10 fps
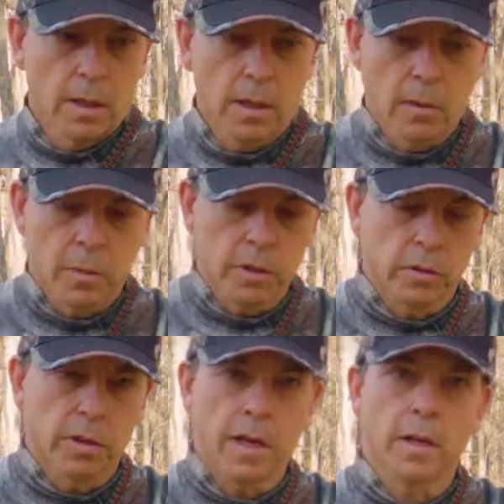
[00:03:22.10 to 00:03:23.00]
And then when you
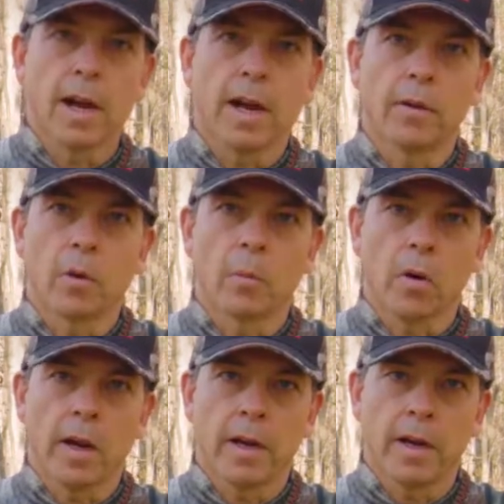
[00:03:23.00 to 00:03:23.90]
tighten down your
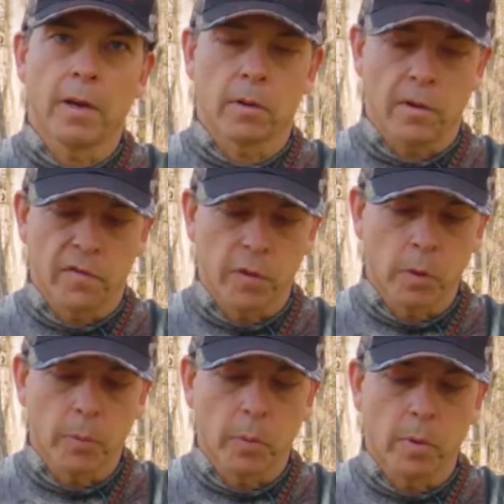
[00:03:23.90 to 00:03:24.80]
broadhead or your
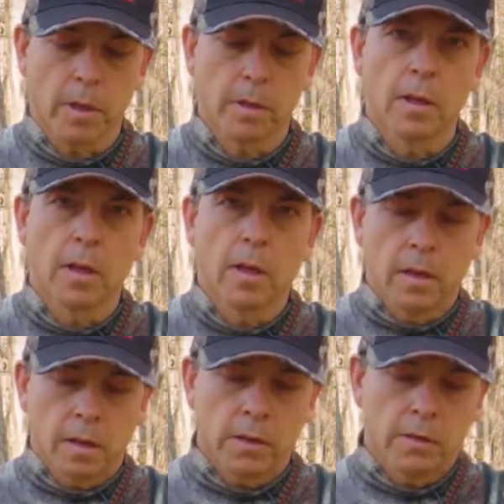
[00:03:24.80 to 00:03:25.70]
field point,
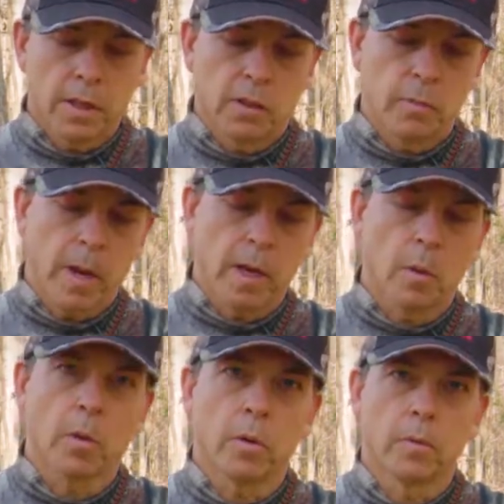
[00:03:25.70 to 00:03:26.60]
it's an
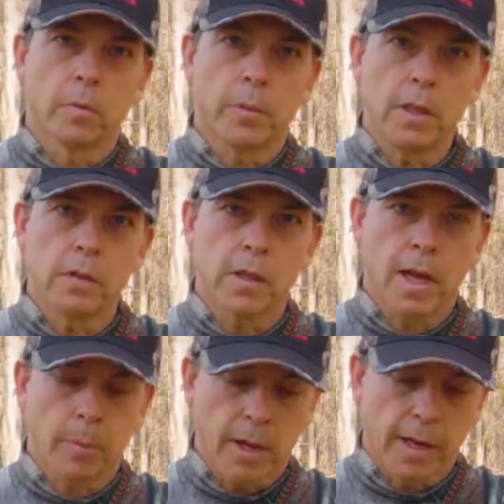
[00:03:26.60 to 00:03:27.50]
expandable piece,
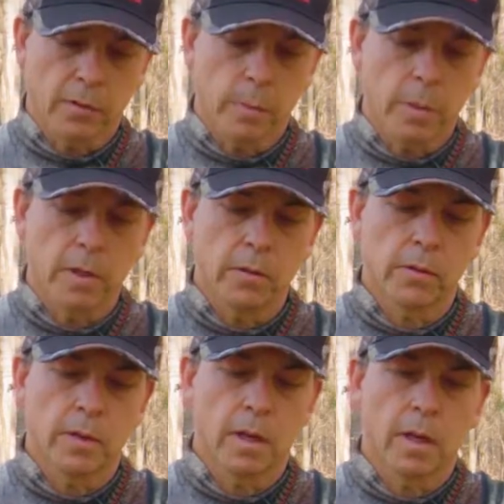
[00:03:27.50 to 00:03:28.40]
that plastic
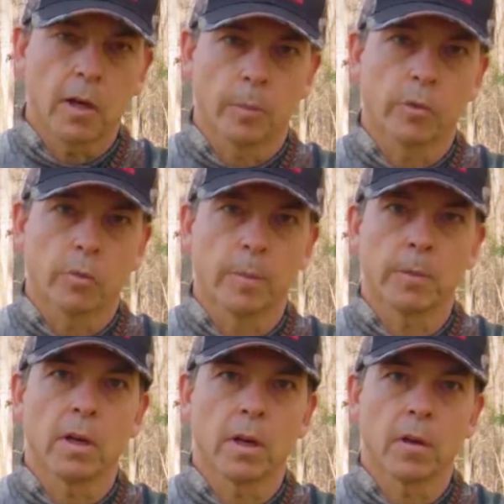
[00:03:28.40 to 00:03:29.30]
piece, and it helps grip
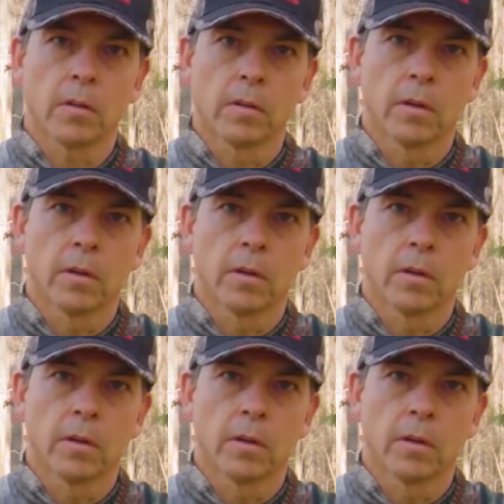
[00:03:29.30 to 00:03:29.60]
the arrow.